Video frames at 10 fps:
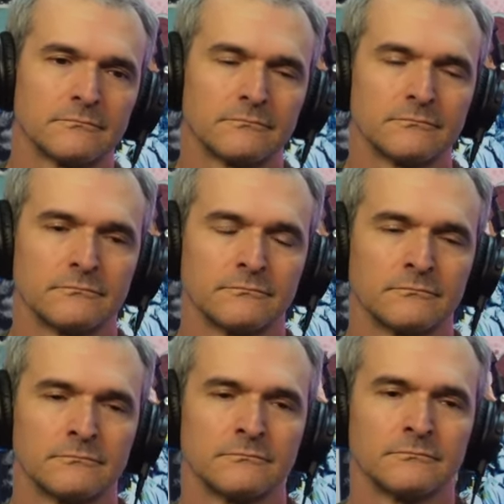
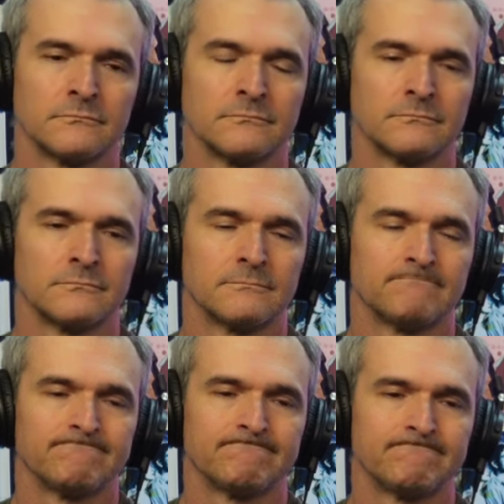
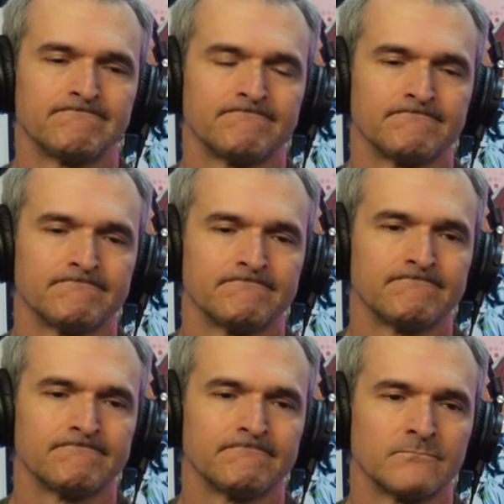
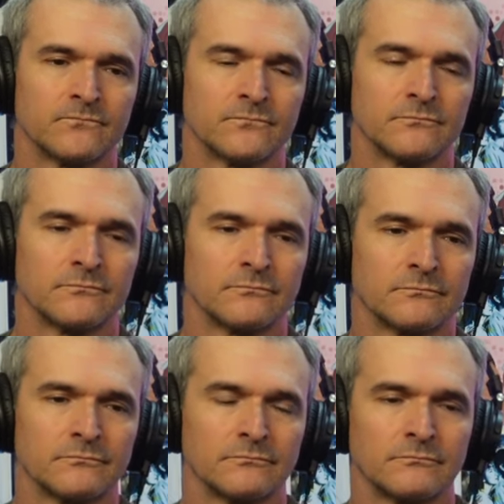
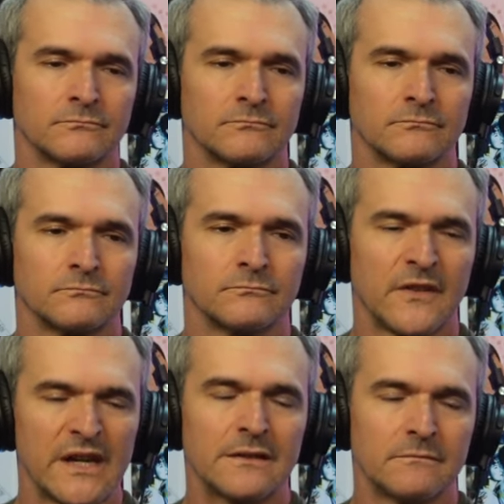
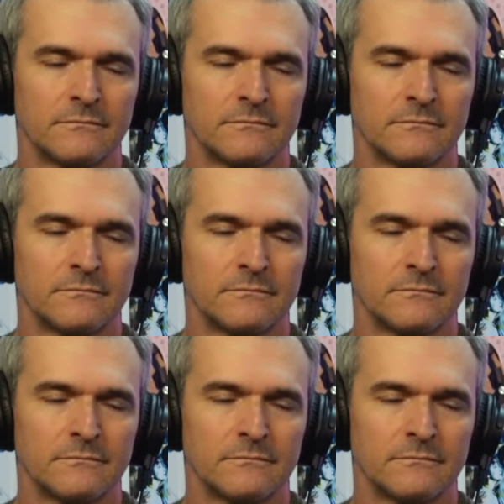No words are spoken by the person on screen.